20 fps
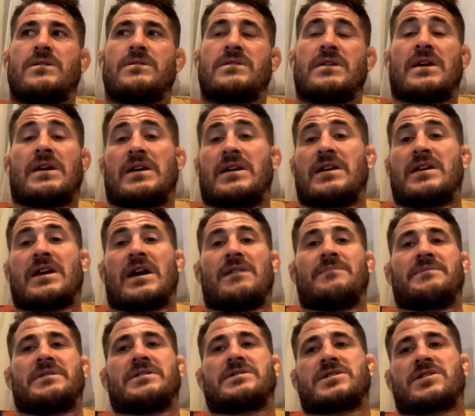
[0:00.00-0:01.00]
he got
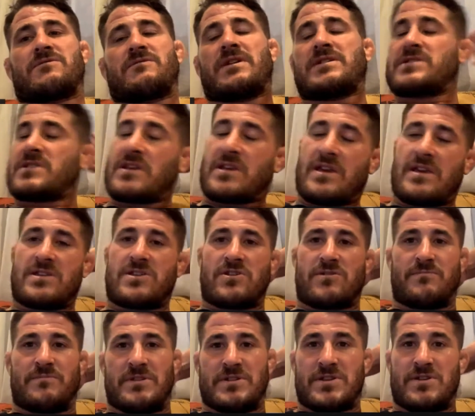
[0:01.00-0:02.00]
me into wrestling. He
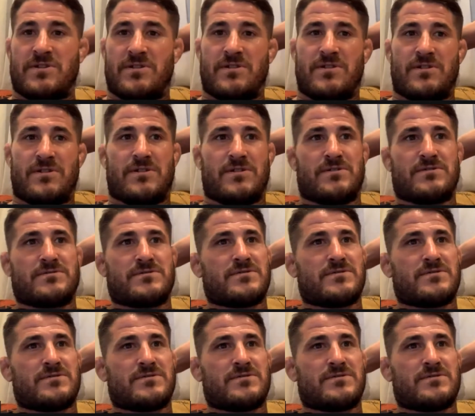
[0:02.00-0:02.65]
took me to